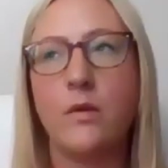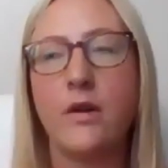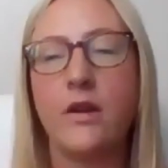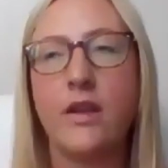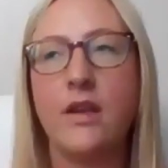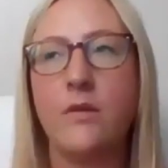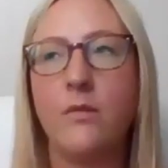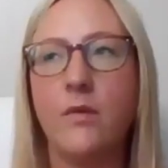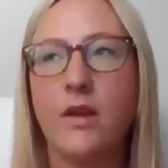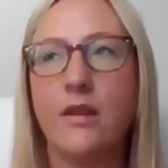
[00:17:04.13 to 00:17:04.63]

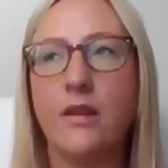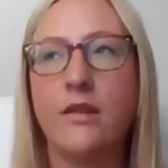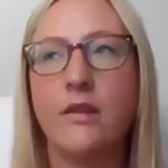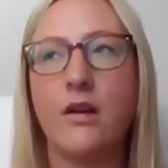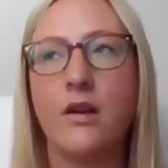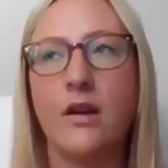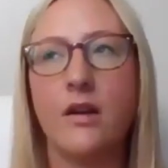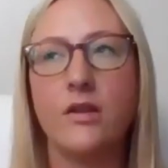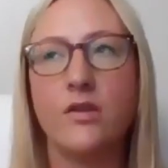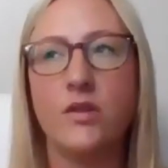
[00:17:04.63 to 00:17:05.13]
working with
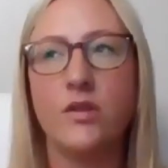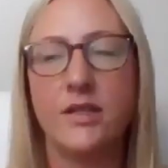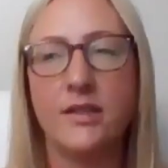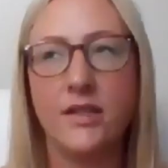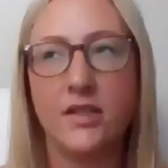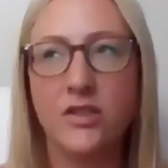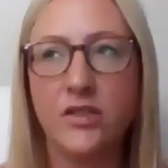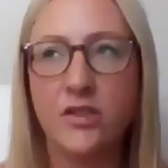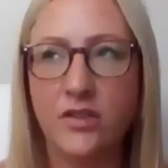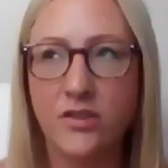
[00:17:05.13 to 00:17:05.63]
our
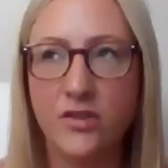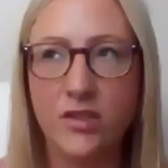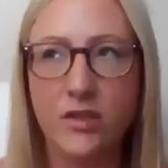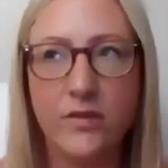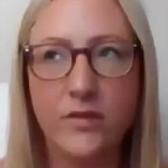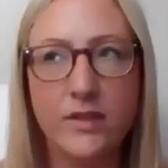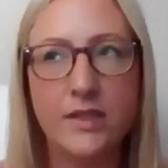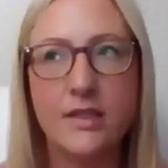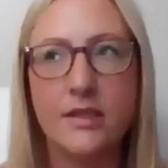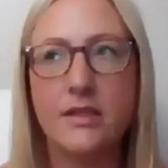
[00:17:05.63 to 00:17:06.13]
transition
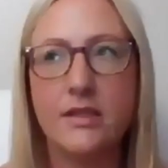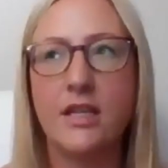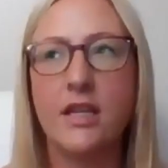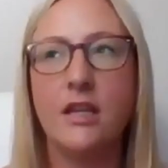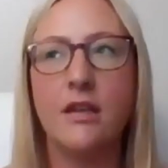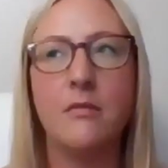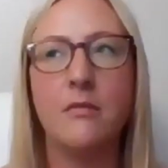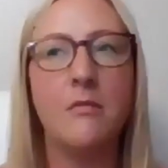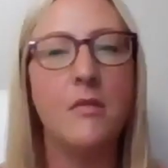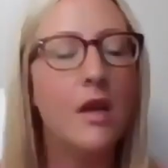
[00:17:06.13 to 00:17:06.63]
services
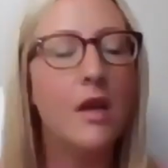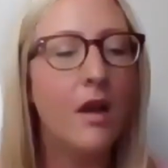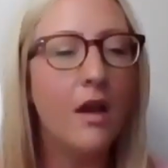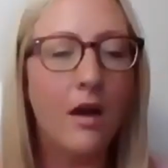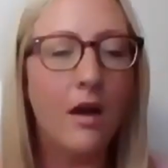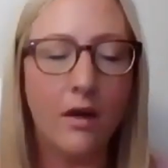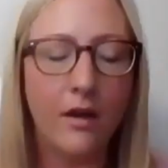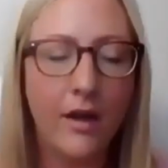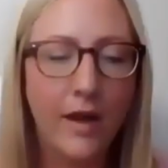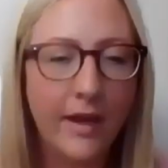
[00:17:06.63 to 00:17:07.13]
team,
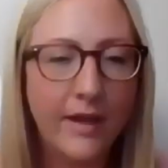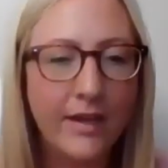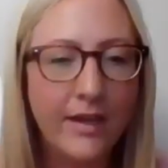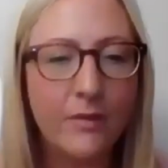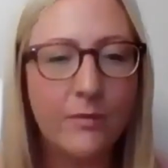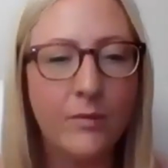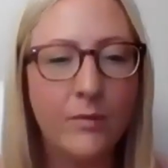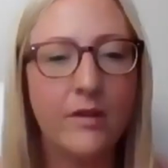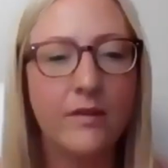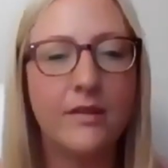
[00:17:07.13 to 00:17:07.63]
our high
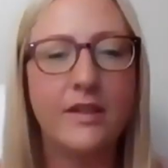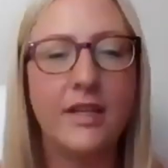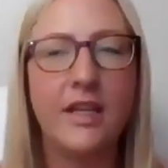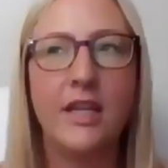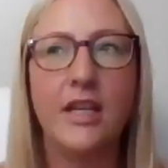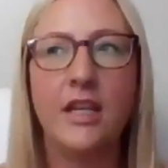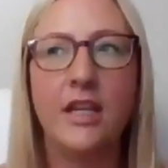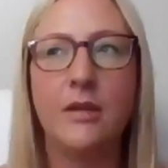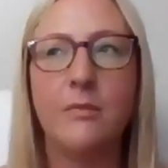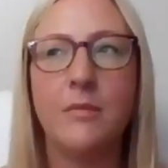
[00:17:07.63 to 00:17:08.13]
net worth
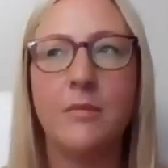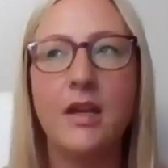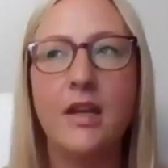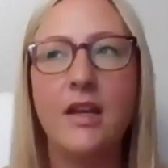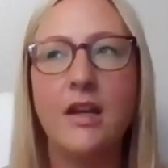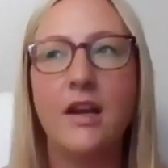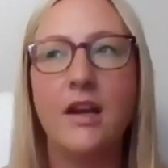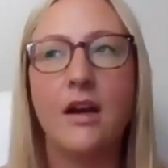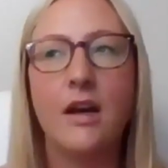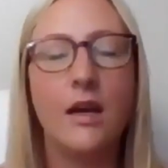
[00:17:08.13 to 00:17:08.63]
team,
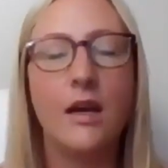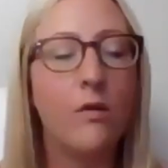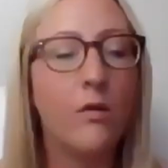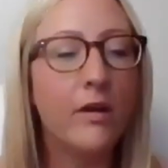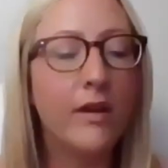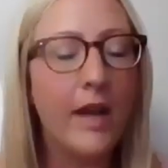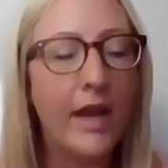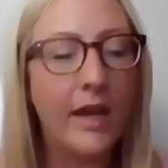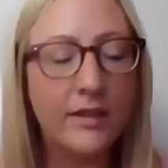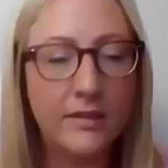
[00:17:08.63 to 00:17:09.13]
or
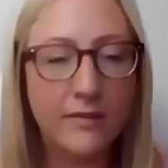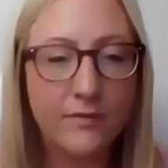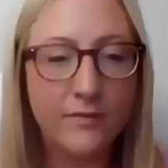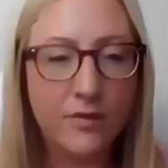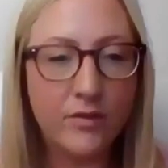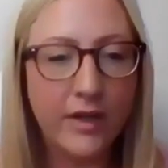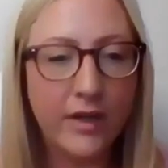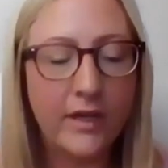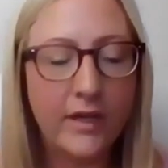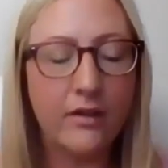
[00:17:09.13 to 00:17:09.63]
an active
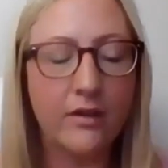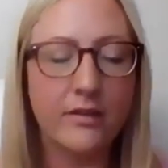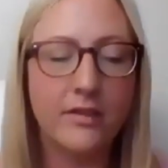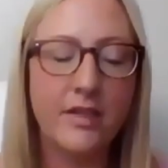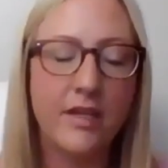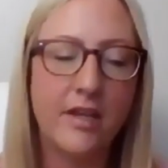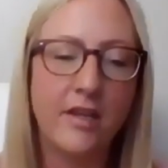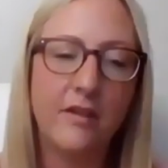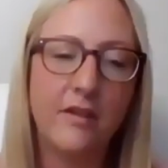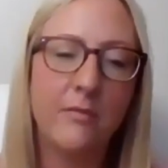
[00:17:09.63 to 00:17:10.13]
trader
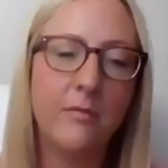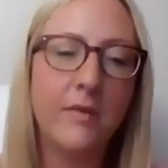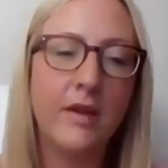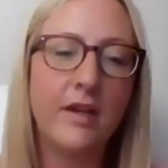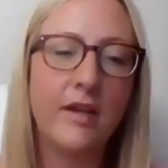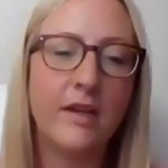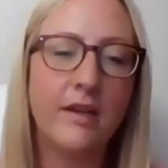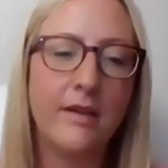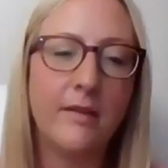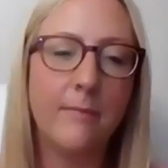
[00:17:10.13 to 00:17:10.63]
team.
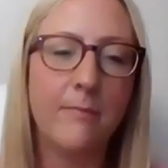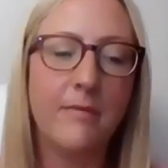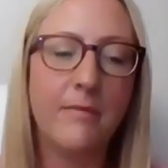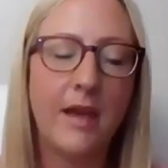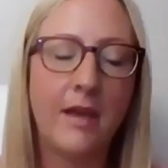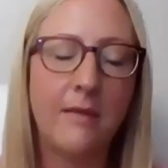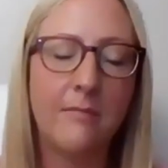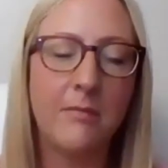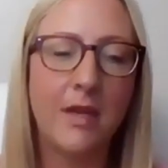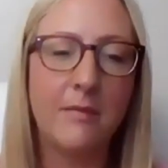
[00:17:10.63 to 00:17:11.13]

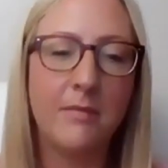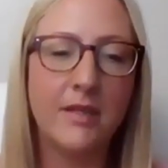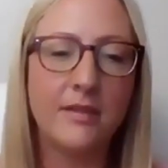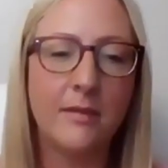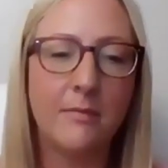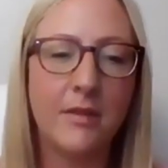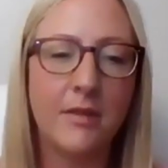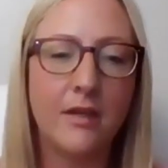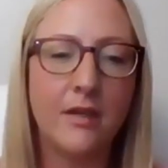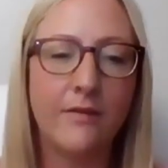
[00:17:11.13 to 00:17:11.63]
That might be
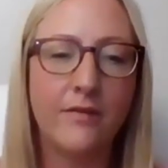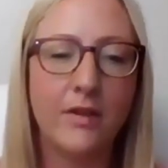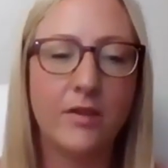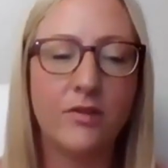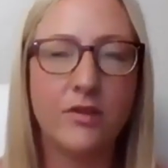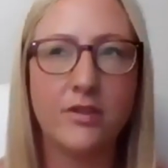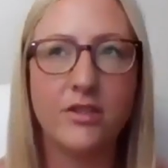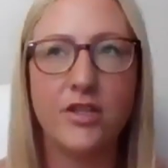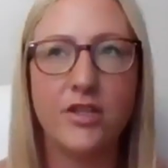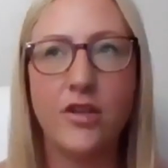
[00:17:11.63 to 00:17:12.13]
something of
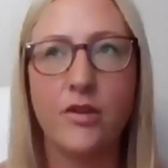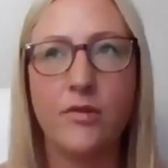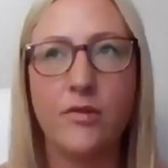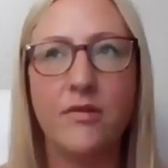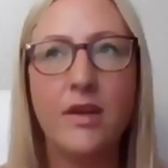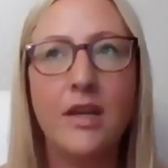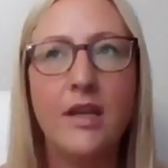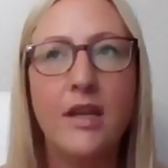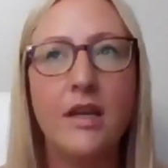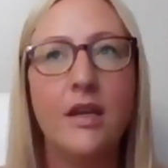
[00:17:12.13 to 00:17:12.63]
interest to you.
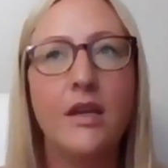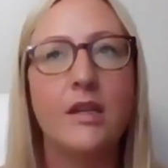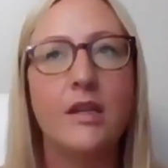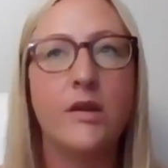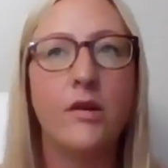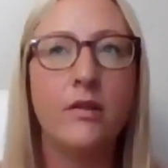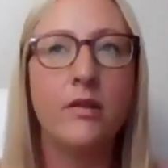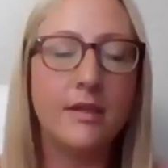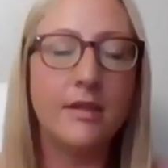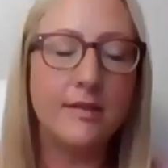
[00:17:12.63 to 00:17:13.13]

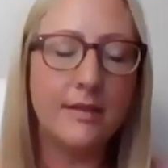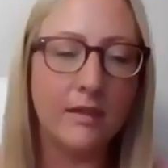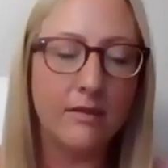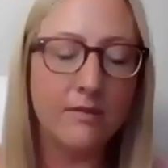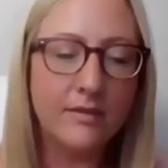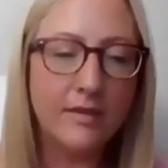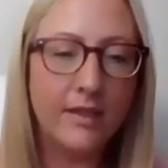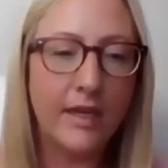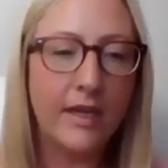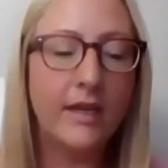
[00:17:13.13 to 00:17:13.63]
Now, on the
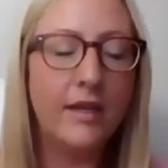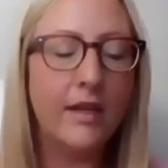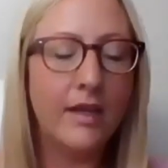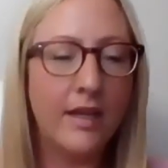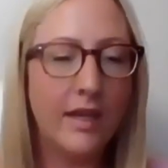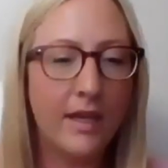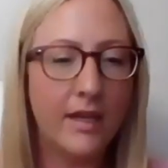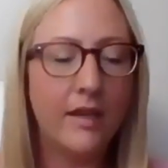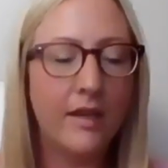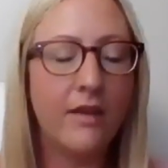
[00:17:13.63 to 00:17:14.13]
sales side,
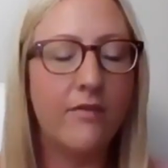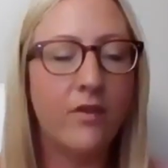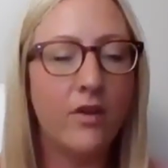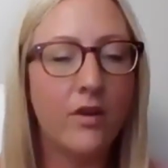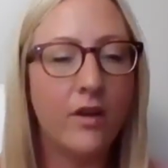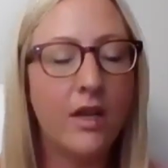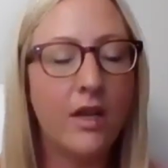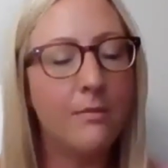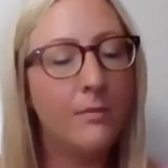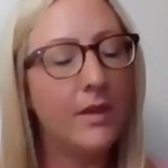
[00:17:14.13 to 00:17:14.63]
again, if
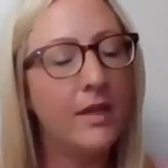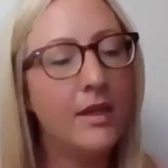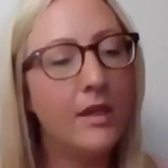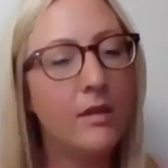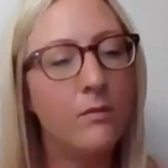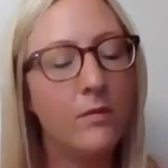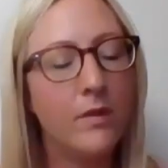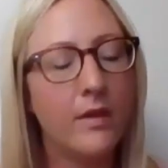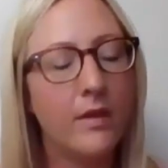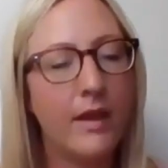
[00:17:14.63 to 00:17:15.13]
you're coming
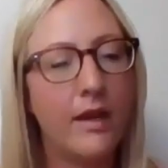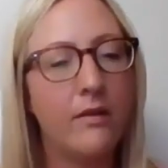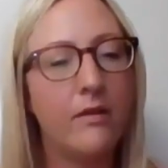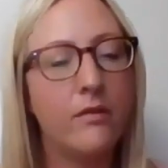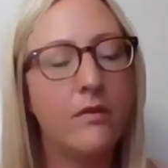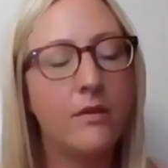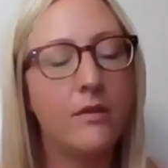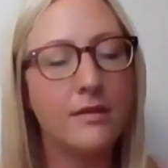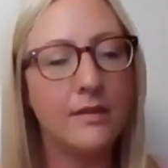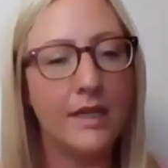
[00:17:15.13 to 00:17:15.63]
in without
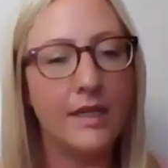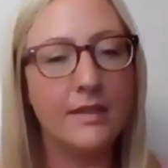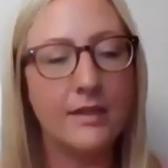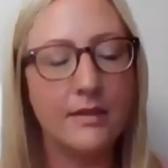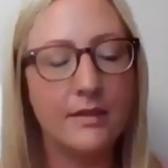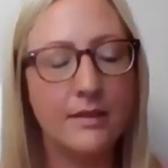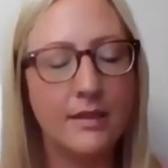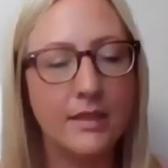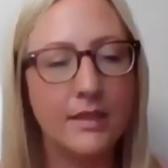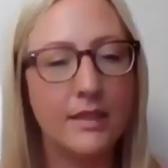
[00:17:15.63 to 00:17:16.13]
those
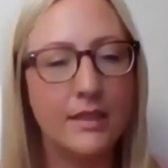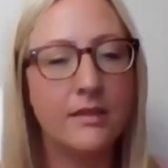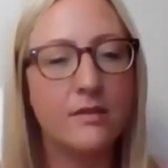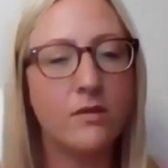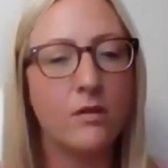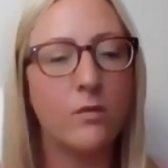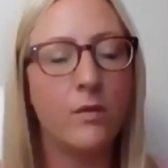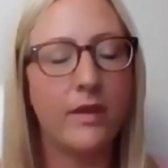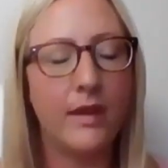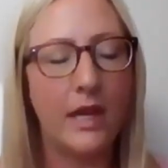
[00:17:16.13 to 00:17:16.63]
licenses
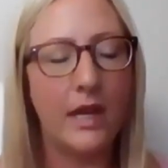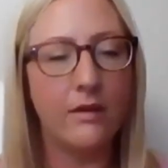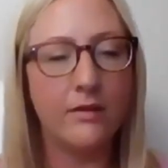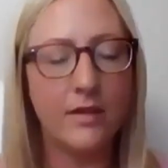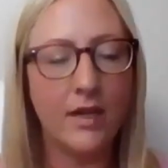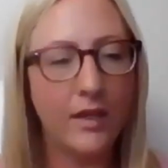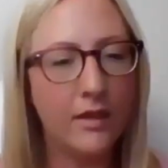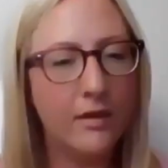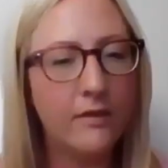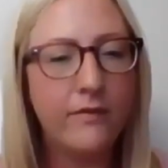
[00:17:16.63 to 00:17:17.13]
or without a
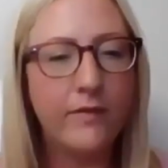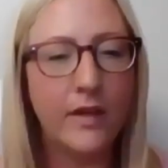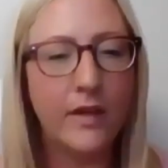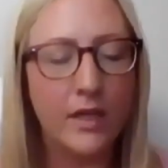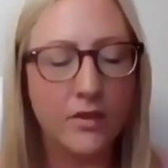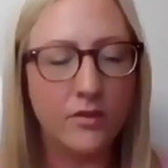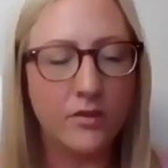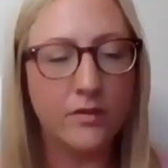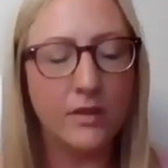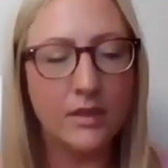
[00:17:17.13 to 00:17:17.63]
ton of
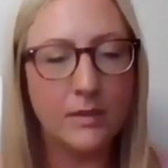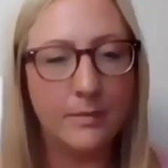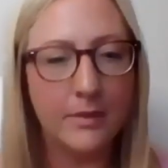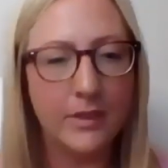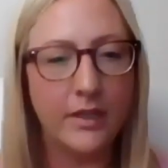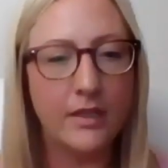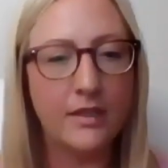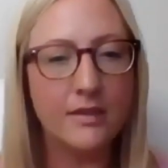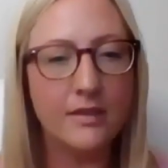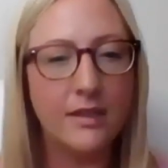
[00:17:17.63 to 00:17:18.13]
financial
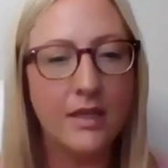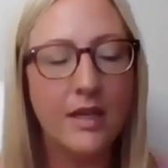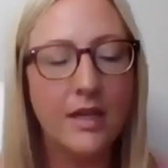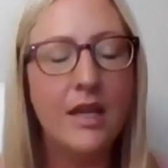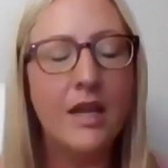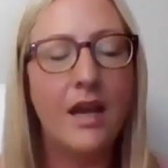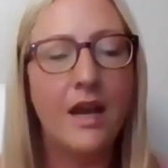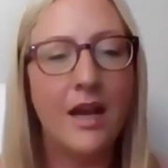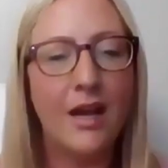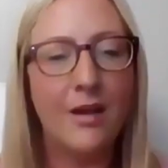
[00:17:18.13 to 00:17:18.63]
experience,
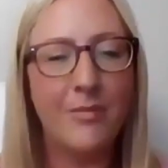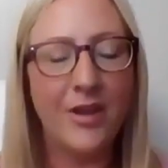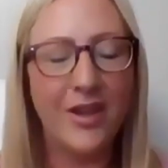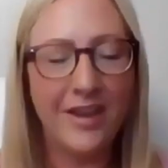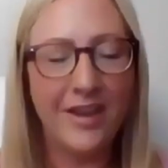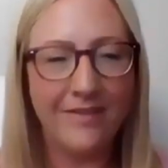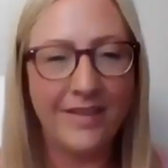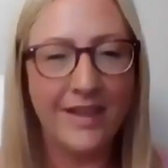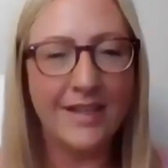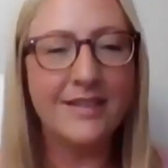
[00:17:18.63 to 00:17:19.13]
but you
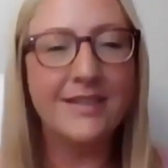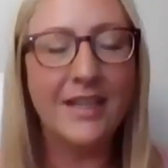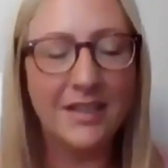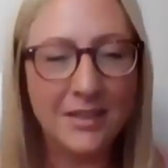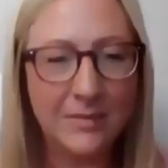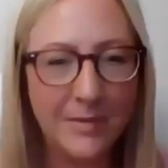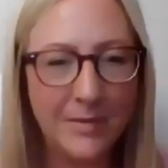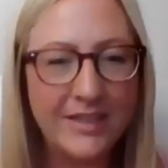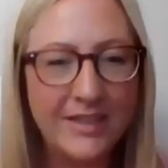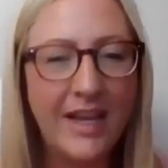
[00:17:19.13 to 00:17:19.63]
have that
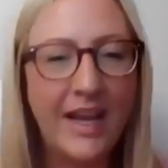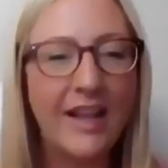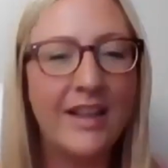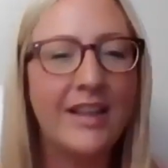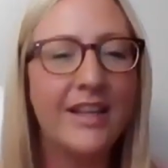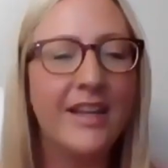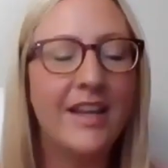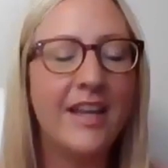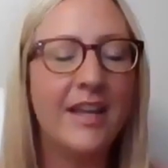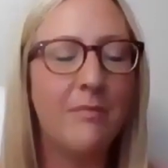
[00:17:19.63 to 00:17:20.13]
sales
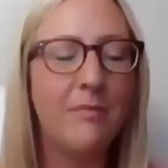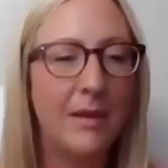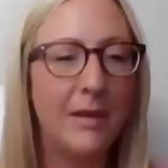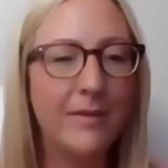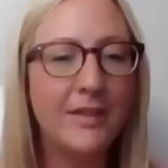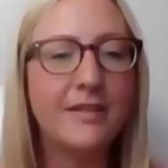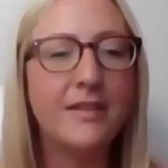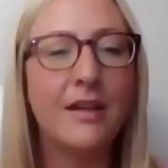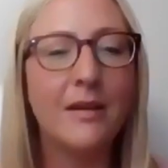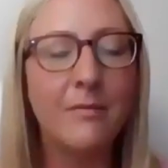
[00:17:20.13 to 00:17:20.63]
mentality,
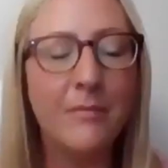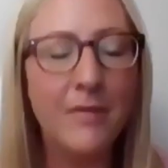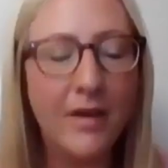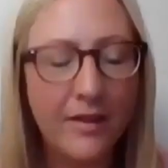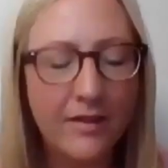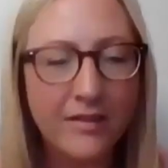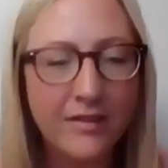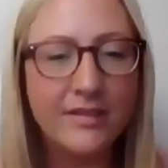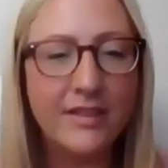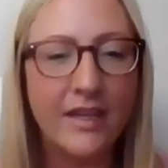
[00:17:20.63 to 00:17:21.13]
maybe some
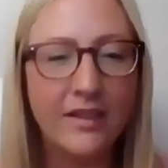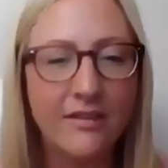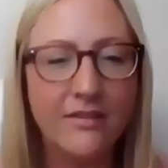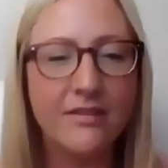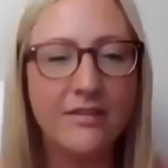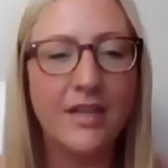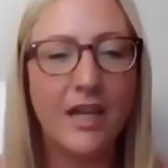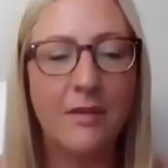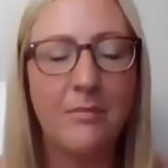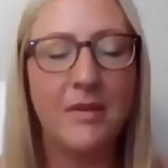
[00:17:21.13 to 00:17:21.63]
other
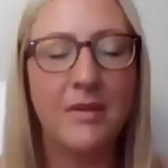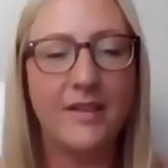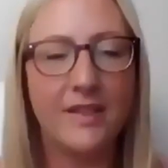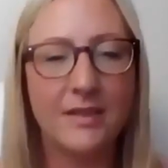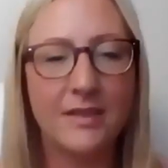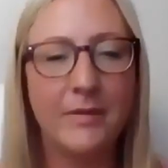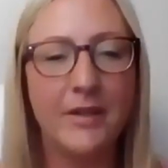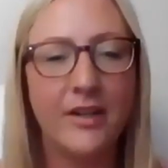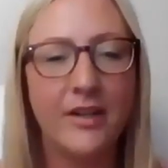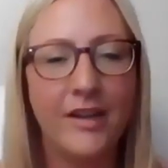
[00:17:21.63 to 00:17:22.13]
sales type
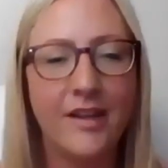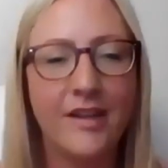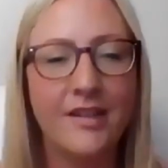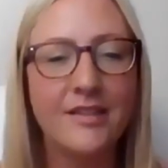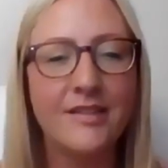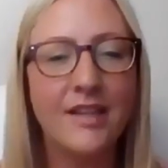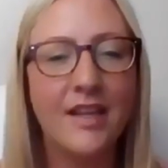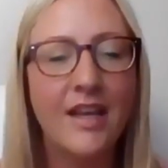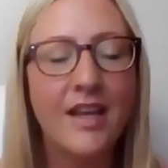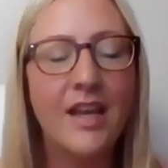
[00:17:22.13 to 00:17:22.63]

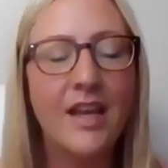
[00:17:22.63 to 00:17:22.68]
experience,